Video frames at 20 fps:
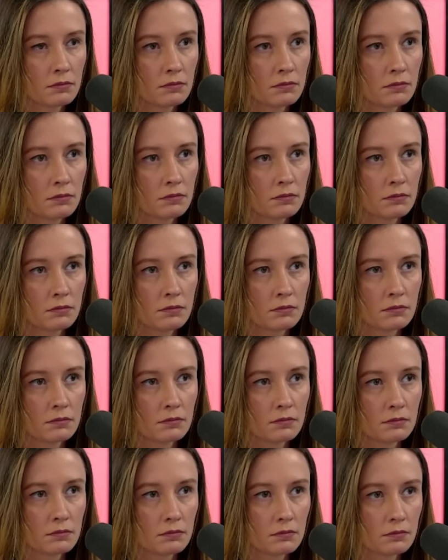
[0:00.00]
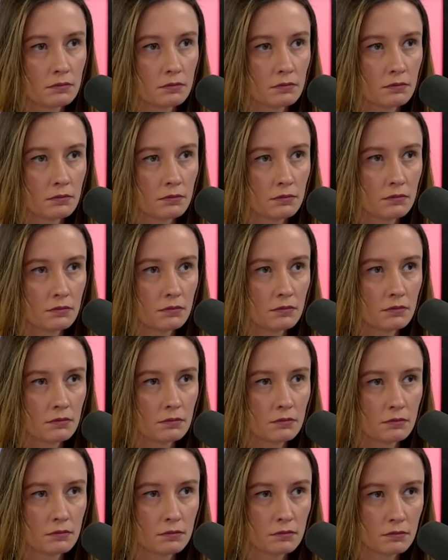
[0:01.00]

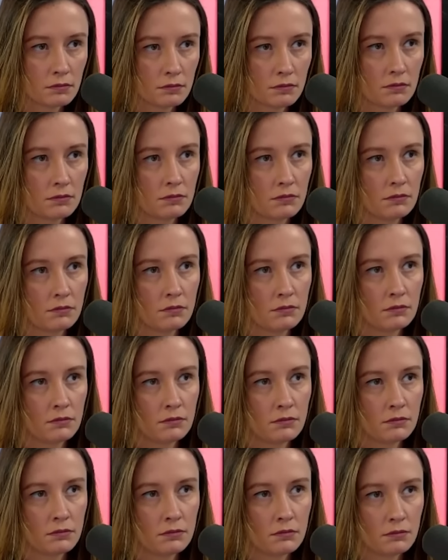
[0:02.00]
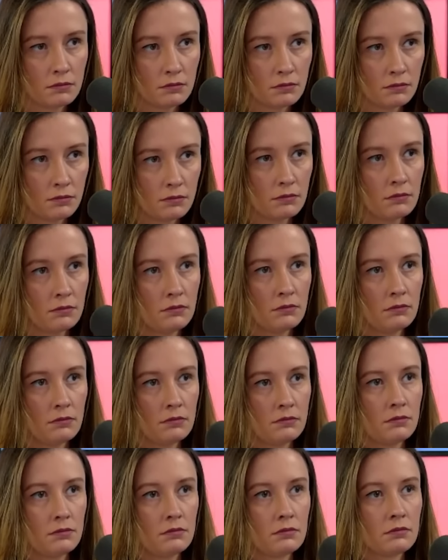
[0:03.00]

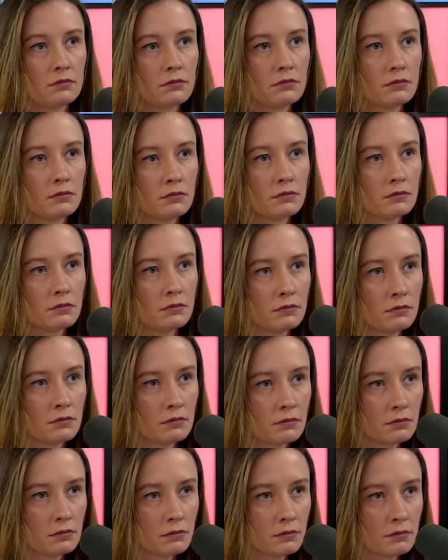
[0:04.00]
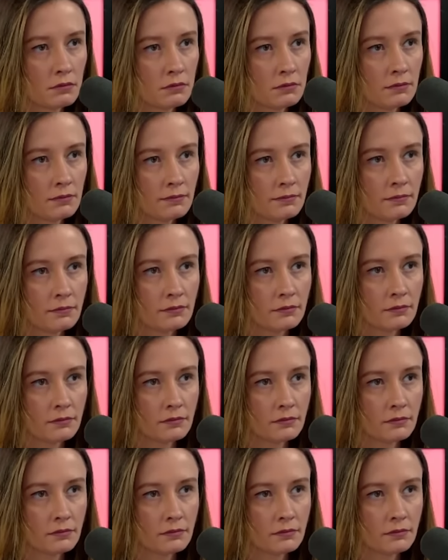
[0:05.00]
(not speaking)